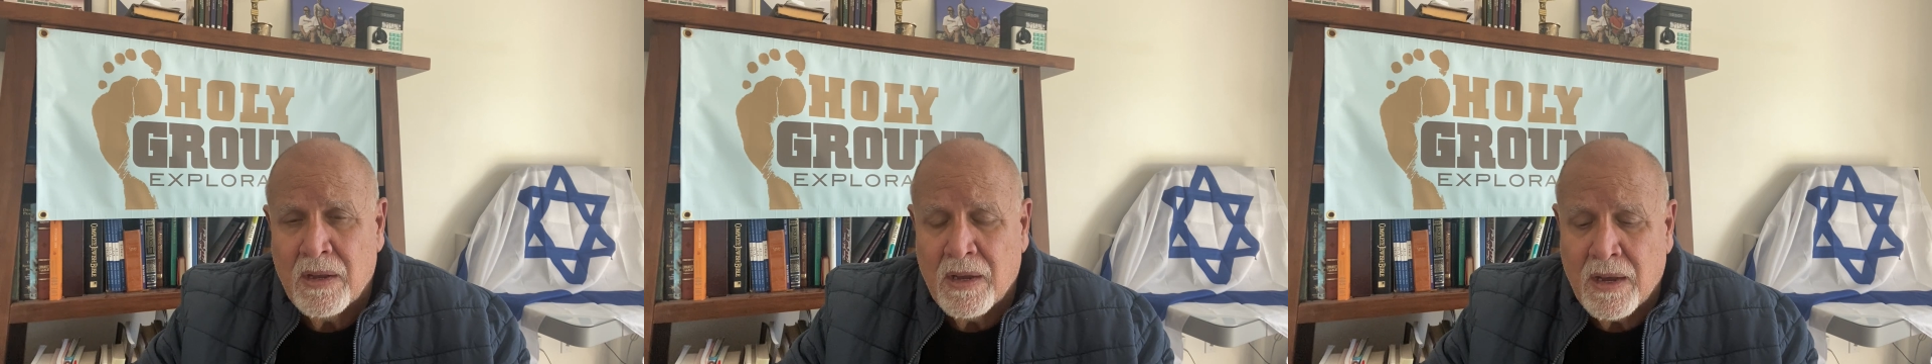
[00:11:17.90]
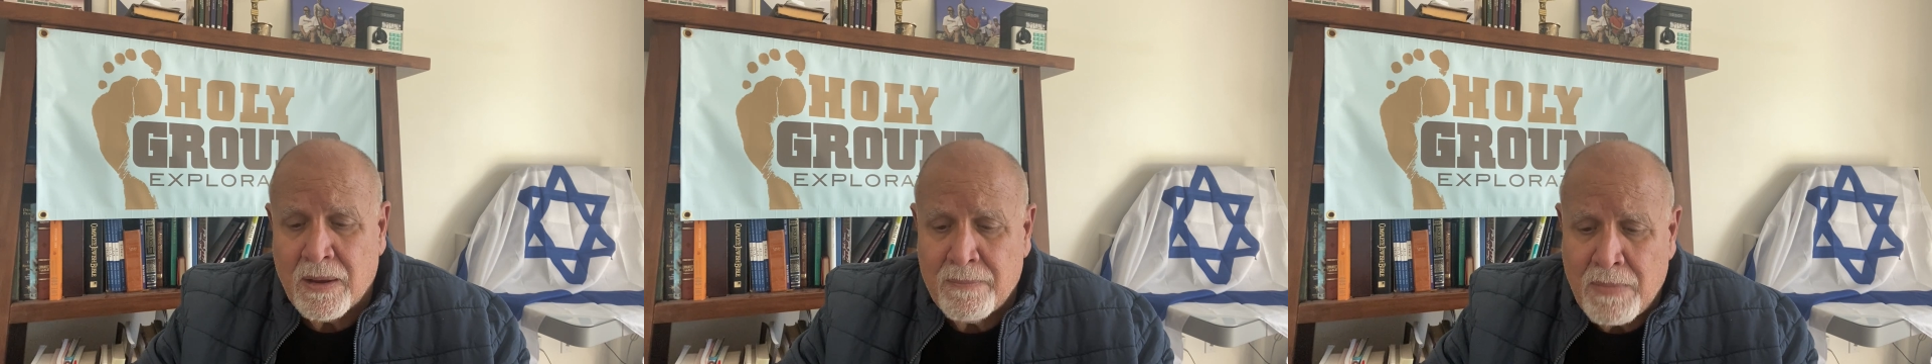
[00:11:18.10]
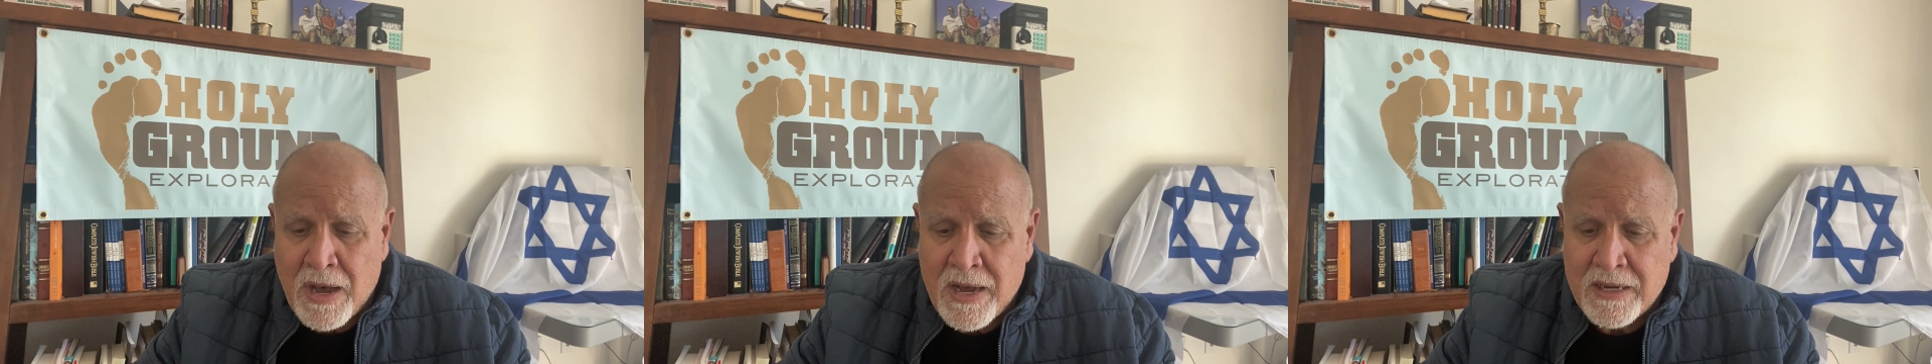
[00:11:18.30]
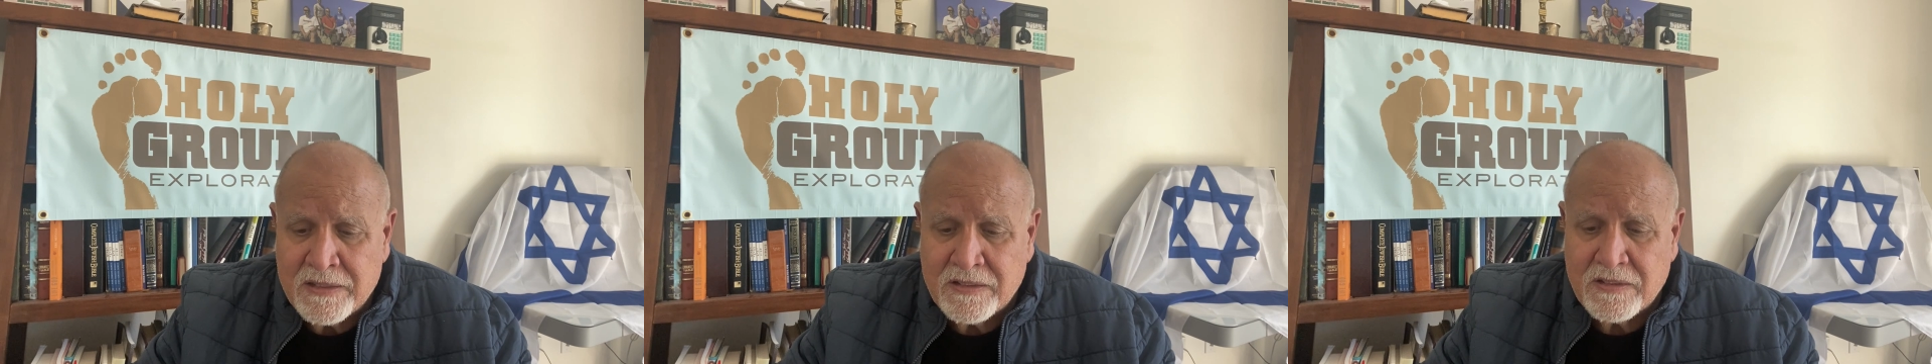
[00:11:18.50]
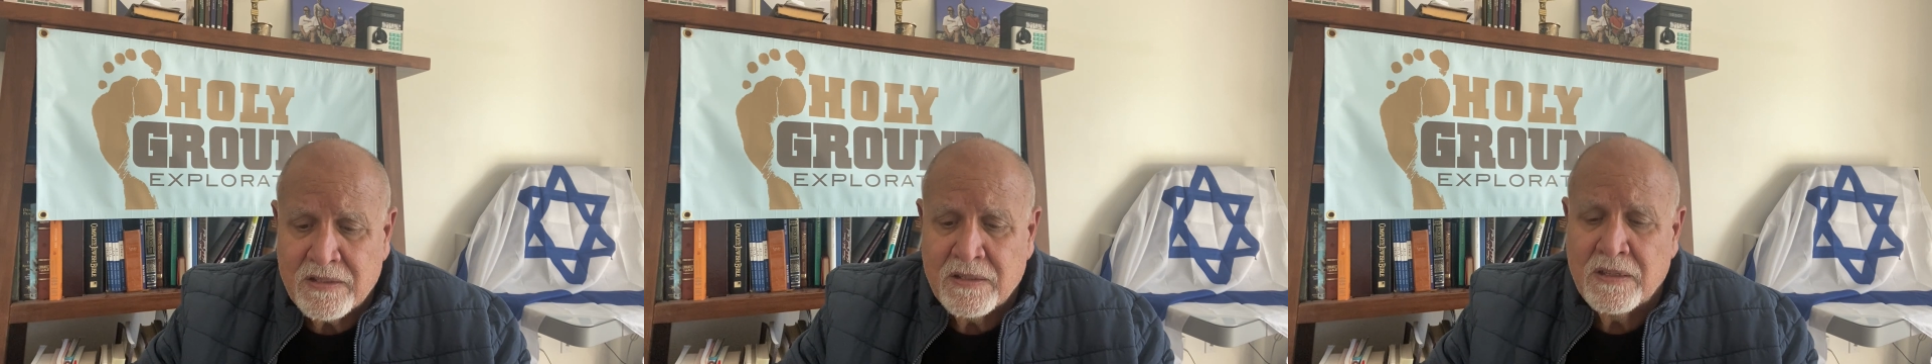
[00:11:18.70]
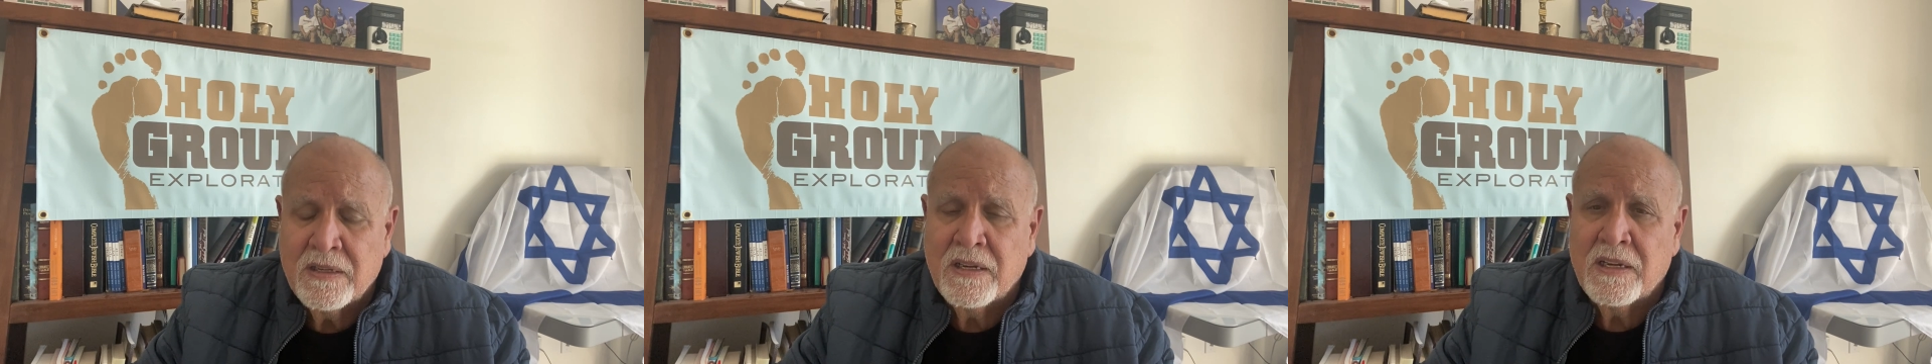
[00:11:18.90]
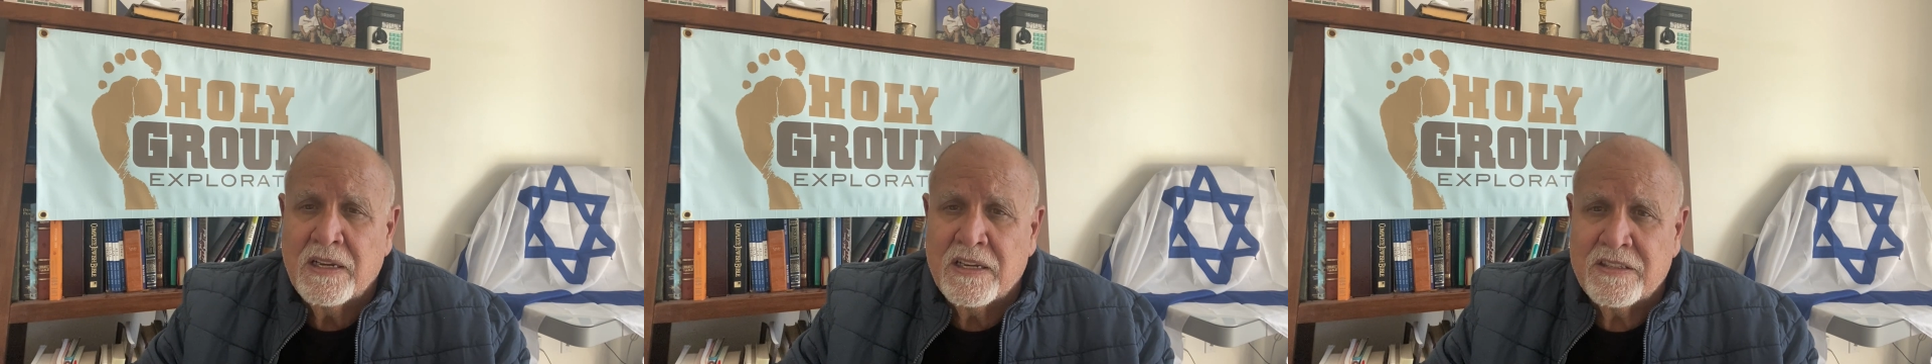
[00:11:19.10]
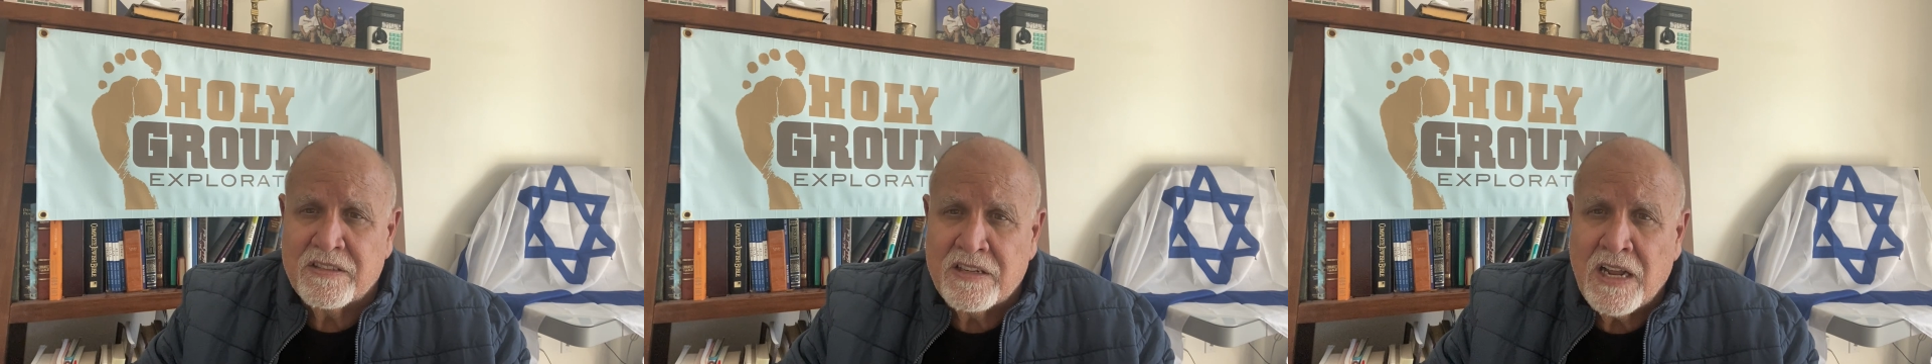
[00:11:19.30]
Hamas
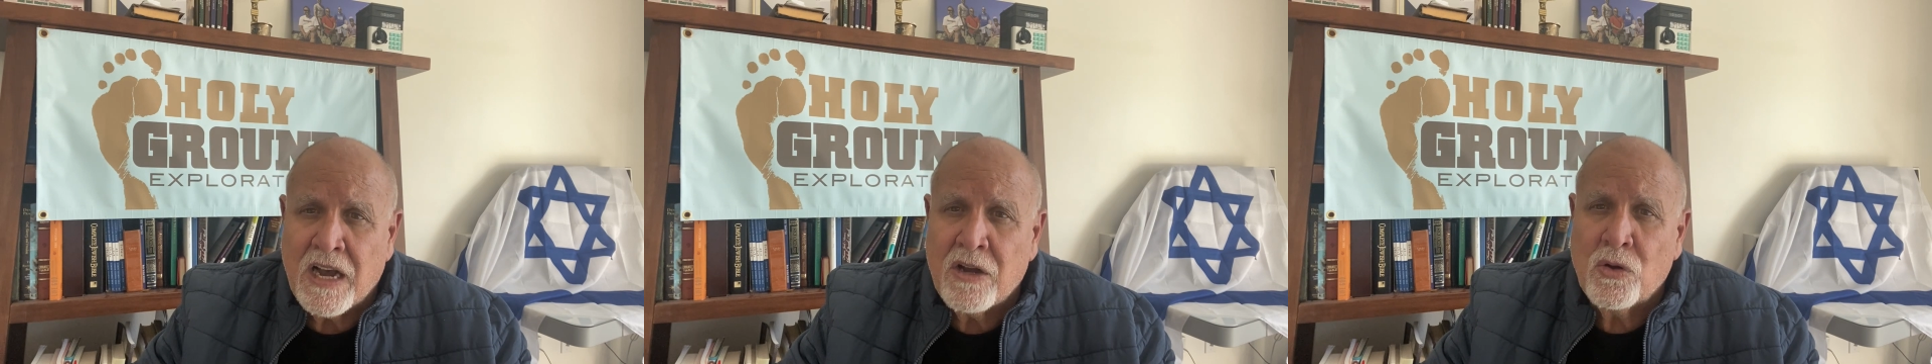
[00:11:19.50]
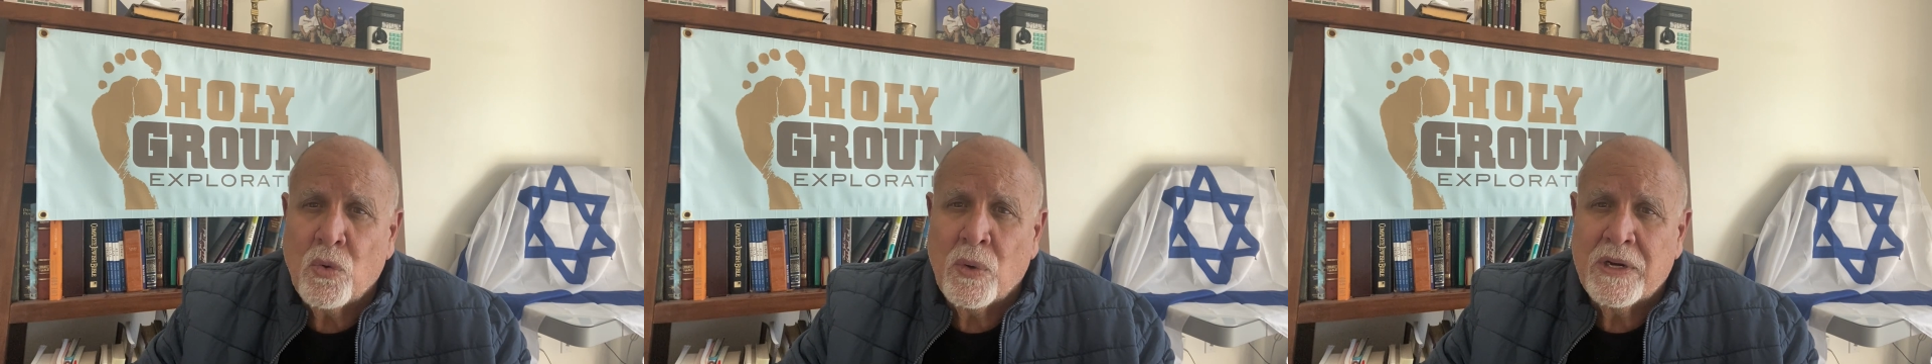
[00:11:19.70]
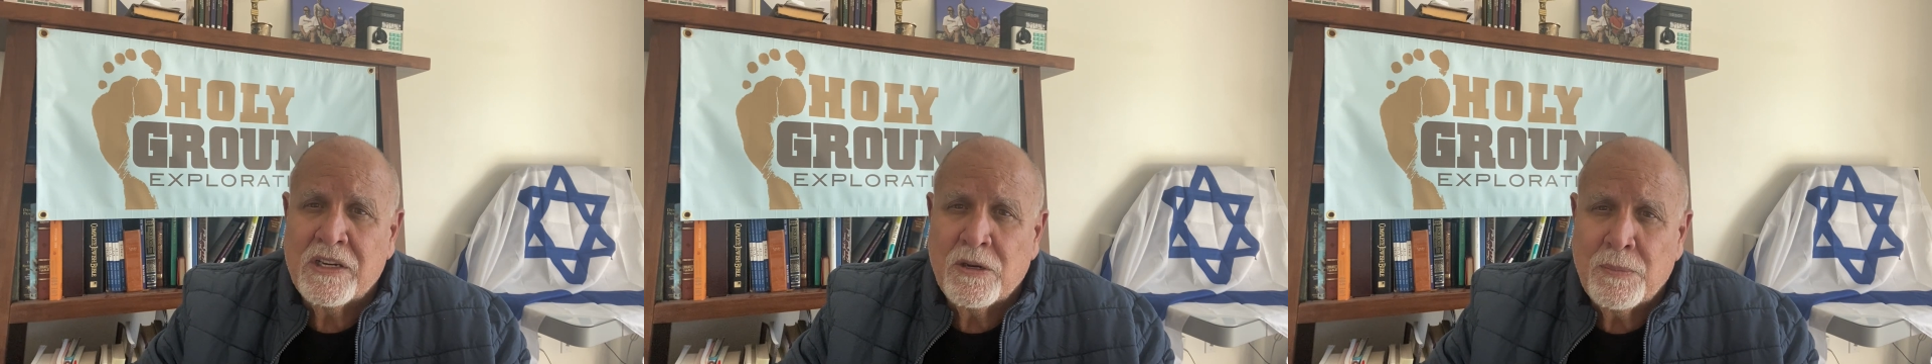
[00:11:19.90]
is now going